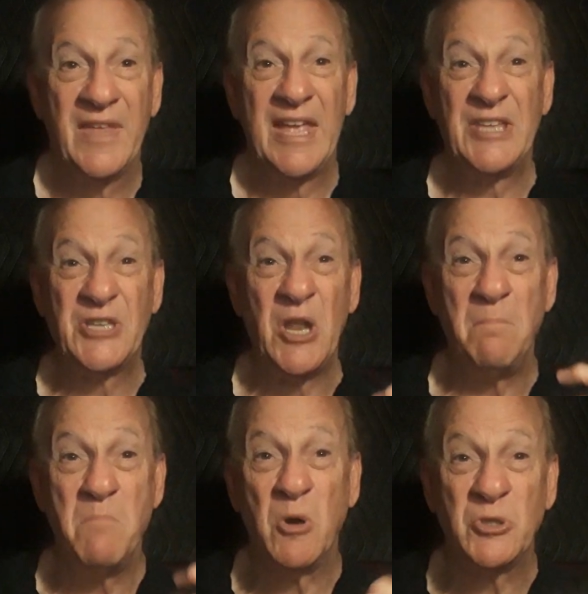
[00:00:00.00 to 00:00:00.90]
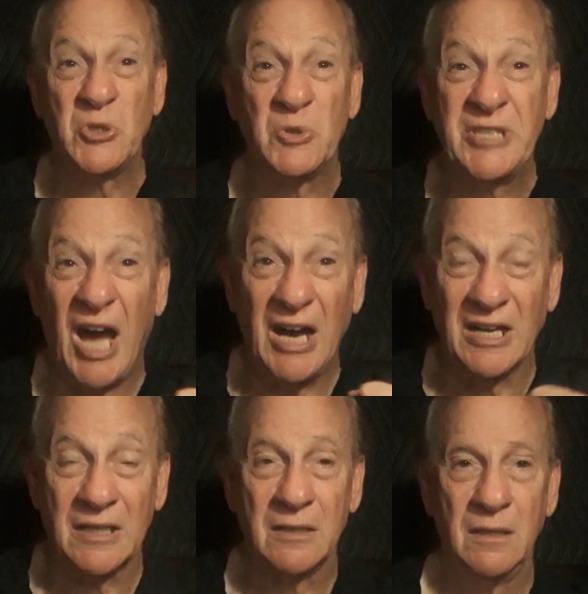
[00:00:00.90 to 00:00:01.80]
It's an emotional
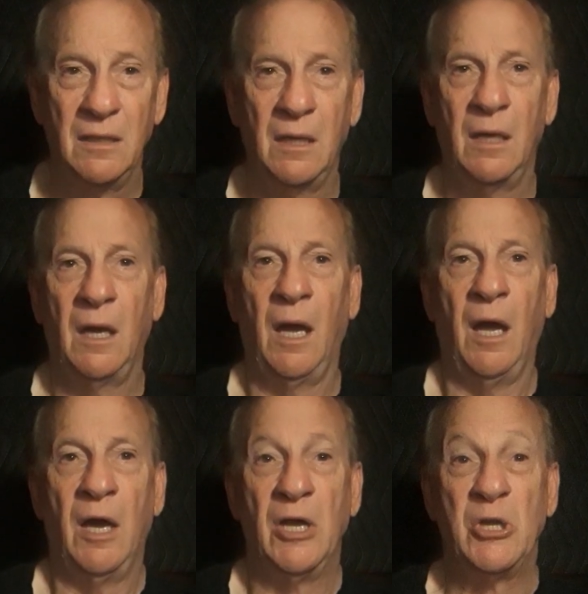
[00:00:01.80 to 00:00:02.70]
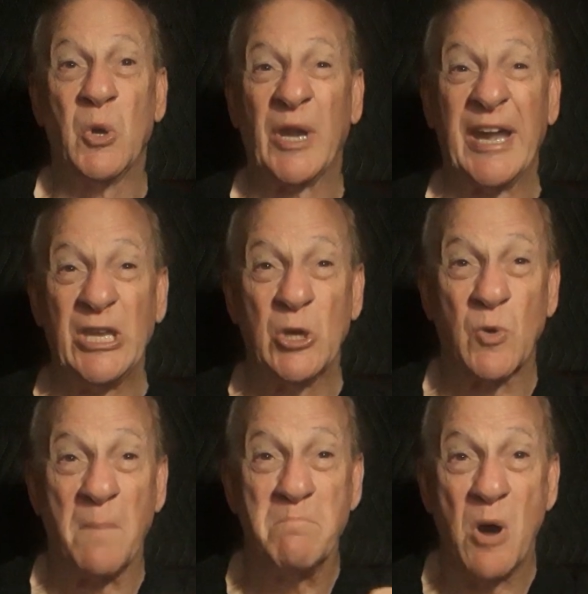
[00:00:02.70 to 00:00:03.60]
tug. You're letting
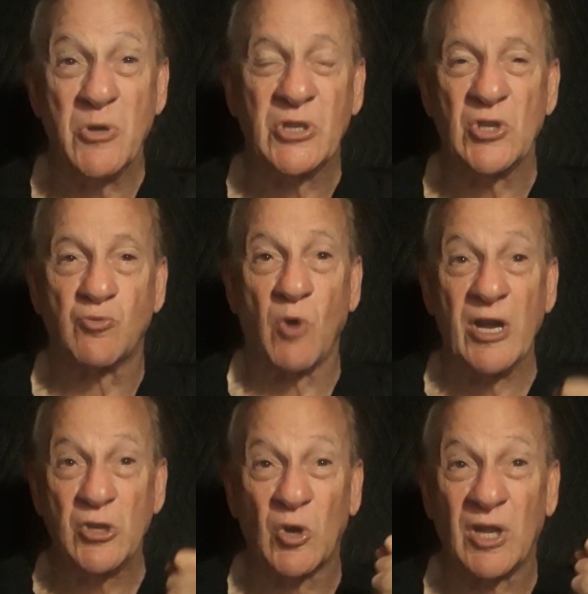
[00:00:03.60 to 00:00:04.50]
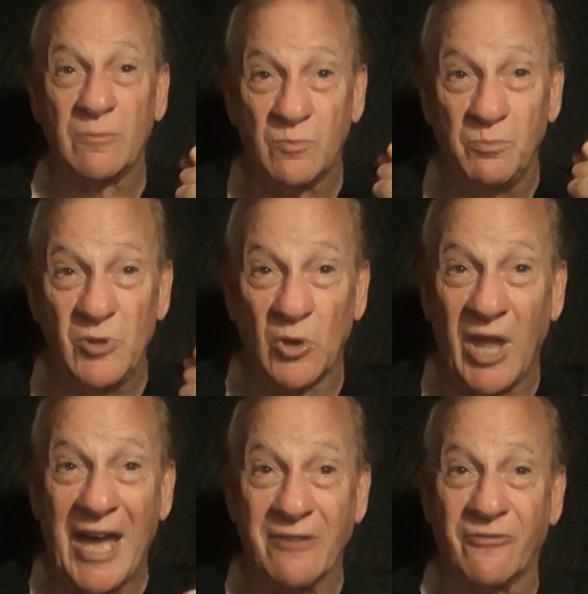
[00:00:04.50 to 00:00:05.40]
your emotions run your
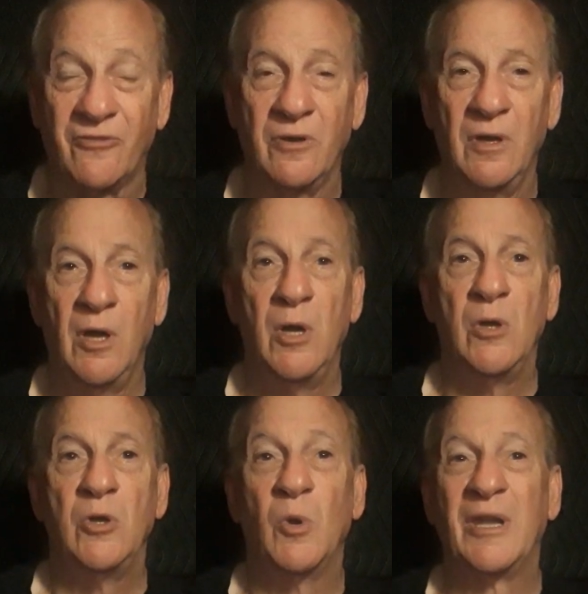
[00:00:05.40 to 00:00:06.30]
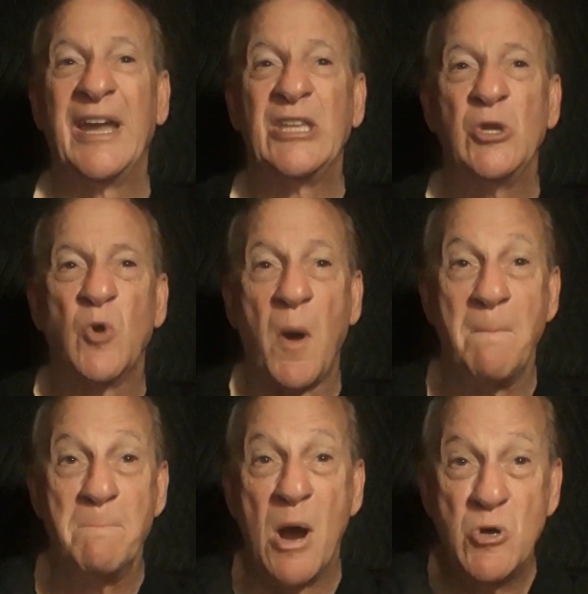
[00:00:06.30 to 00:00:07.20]
life. You're letting your
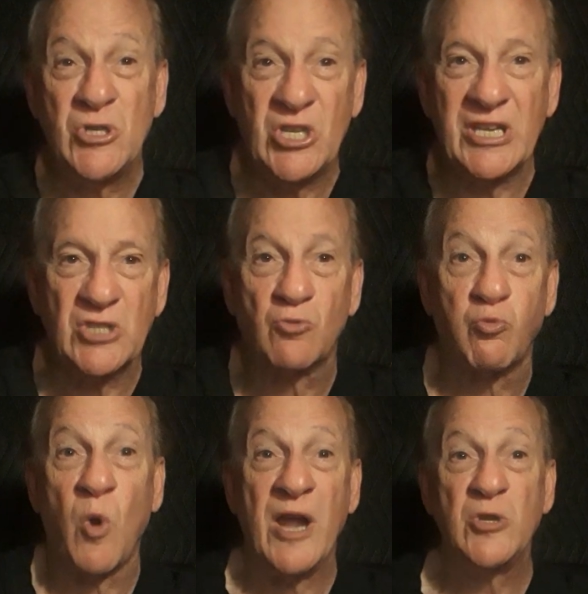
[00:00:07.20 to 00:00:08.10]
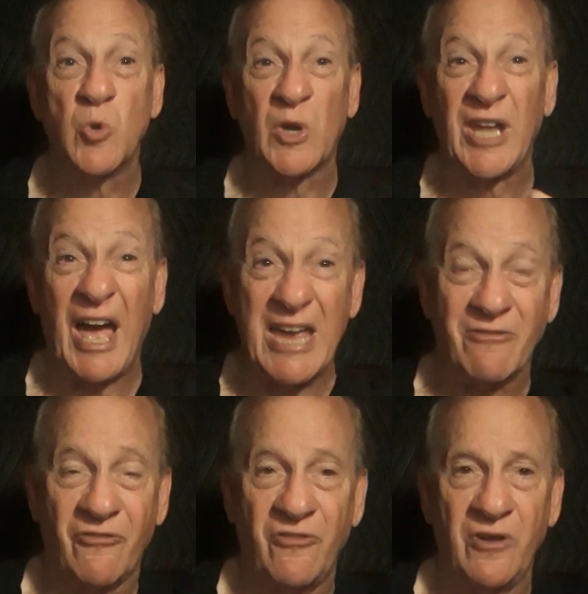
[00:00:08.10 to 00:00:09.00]
emotions run your
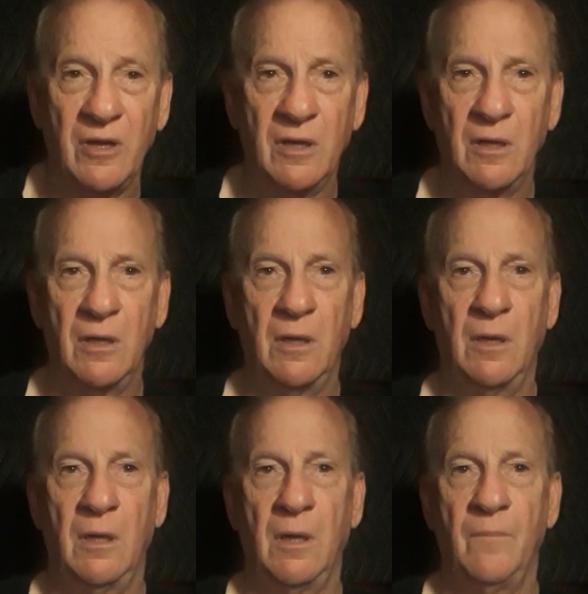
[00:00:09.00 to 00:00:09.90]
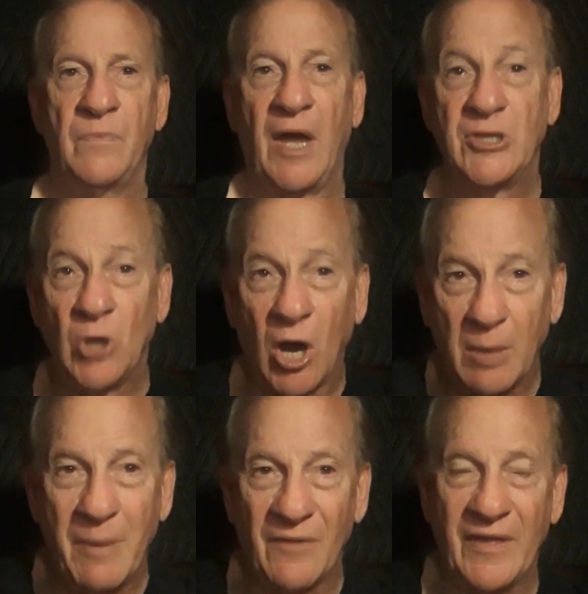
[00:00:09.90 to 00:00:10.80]
life. I talk
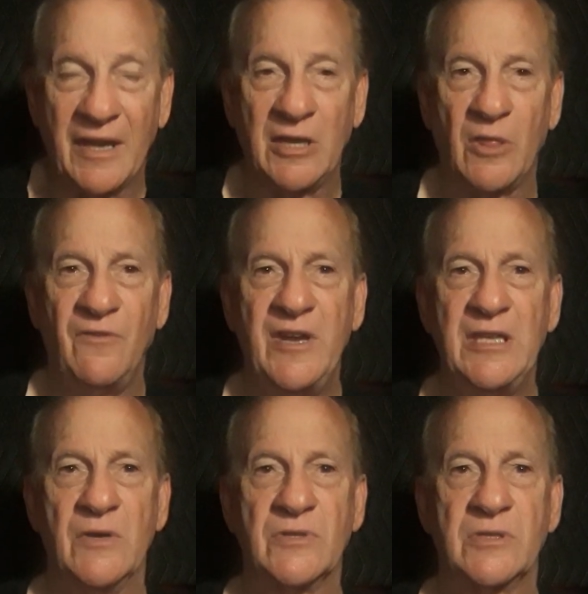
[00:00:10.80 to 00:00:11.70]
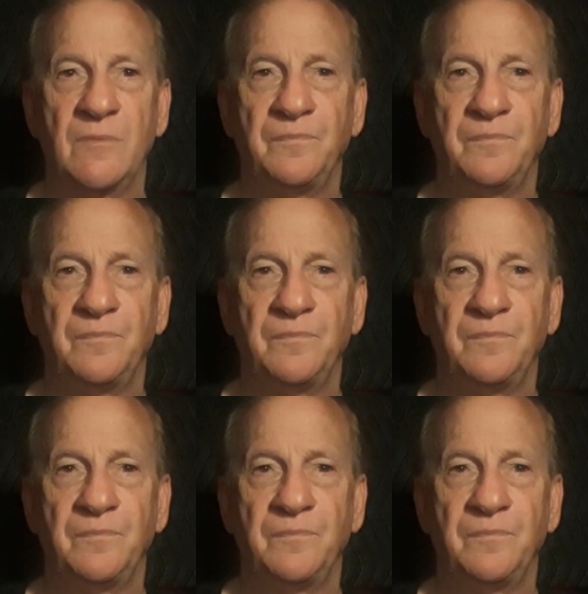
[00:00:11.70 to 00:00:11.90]
about that in other videos.